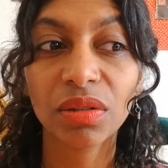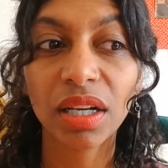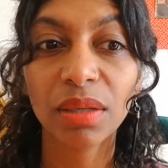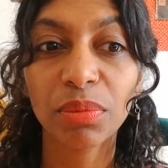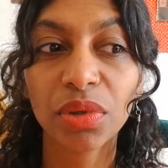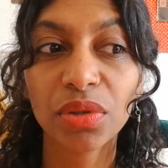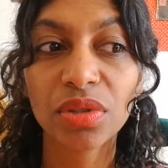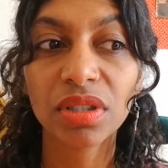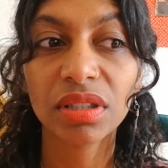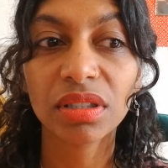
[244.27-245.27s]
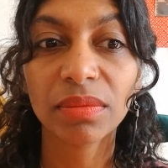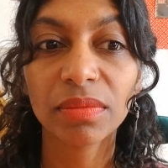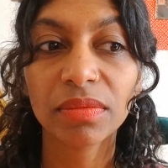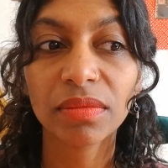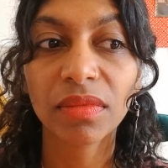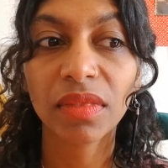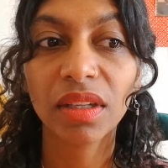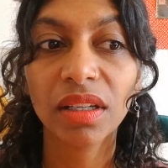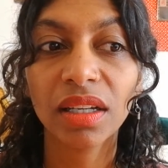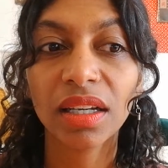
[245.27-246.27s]
I posted,
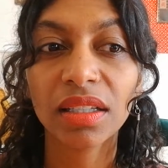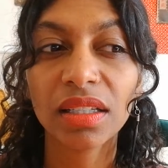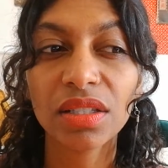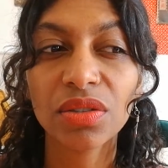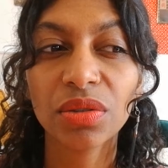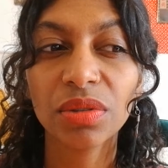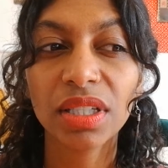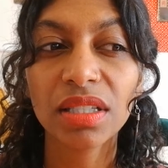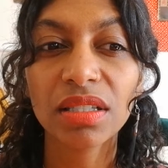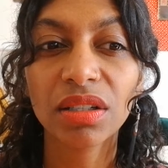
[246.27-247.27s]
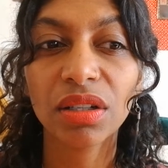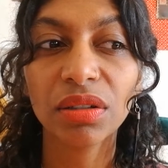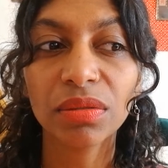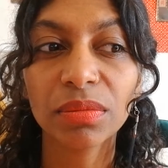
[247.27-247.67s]
I guess 2 days ago.